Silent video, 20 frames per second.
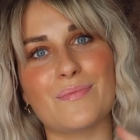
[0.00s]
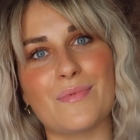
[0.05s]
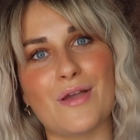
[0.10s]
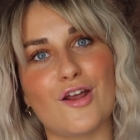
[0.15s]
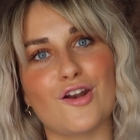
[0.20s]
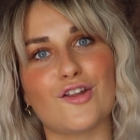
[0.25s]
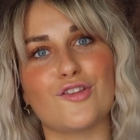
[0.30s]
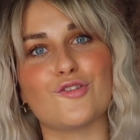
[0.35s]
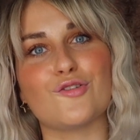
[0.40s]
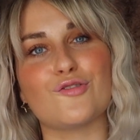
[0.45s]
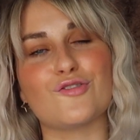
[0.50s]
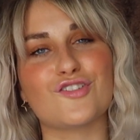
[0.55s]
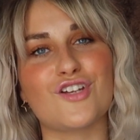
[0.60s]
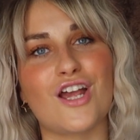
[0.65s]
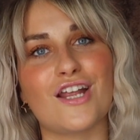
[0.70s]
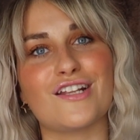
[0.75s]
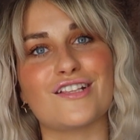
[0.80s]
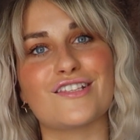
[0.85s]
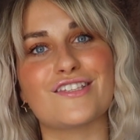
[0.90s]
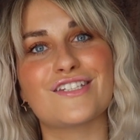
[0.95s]
me out on those
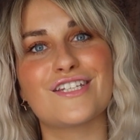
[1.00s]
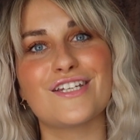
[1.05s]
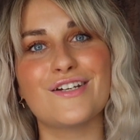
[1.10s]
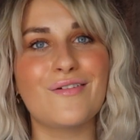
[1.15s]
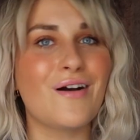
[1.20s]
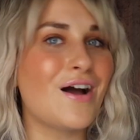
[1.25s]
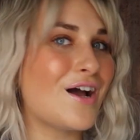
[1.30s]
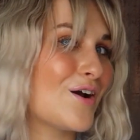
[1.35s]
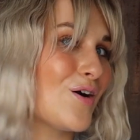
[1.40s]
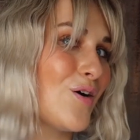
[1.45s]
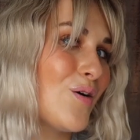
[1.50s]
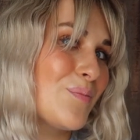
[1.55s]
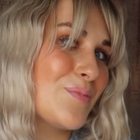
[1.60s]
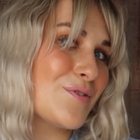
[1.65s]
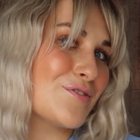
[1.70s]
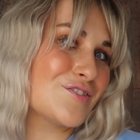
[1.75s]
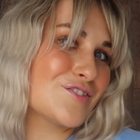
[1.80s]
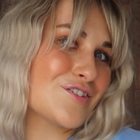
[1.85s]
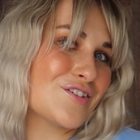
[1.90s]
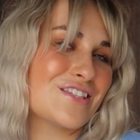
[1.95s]
channels too. I hope you
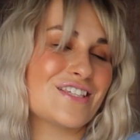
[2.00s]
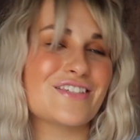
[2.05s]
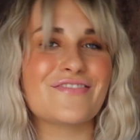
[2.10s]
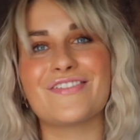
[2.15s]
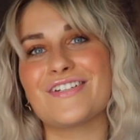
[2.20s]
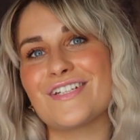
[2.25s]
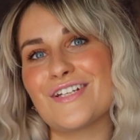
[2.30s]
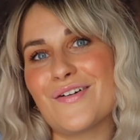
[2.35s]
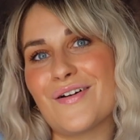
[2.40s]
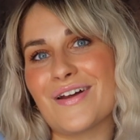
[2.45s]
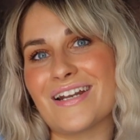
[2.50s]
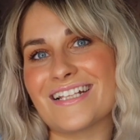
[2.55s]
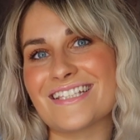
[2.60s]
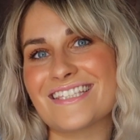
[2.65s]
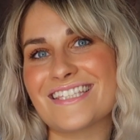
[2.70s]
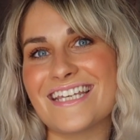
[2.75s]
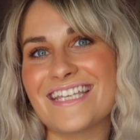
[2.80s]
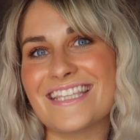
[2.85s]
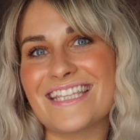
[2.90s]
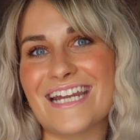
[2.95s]
enjoyed this video, and I'll
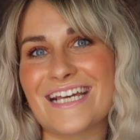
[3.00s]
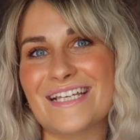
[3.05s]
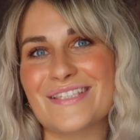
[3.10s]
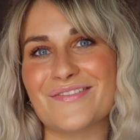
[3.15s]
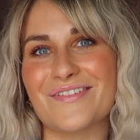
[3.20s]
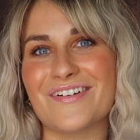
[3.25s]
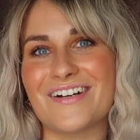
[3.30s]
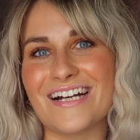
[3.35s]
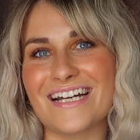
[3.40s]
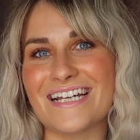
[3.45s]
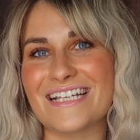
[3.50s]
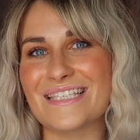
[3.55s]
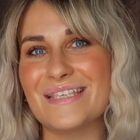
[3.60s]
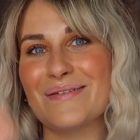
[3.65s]
see you in the next one guys.